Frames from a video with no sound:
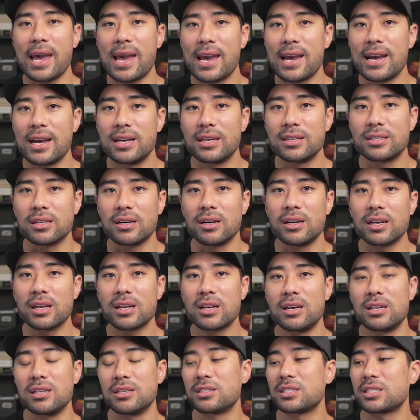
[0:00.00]
and I
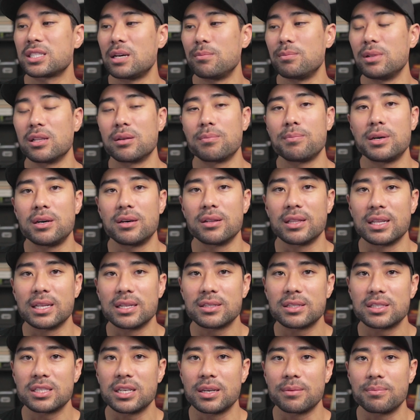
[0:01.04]
kind of stumbled upon
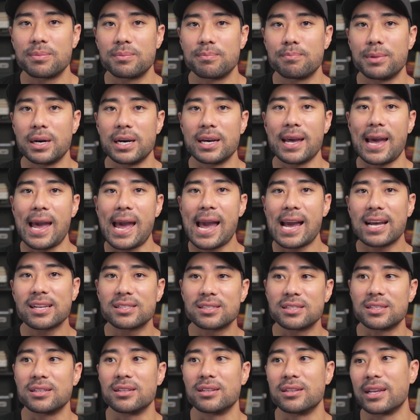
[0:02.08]
this tip by
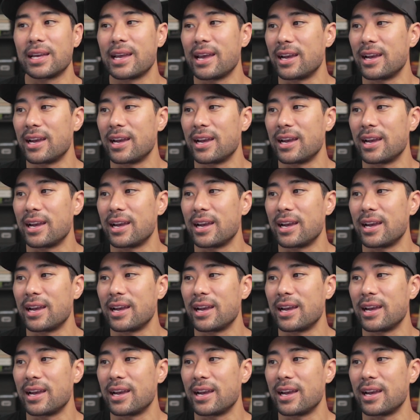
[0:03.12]
accident,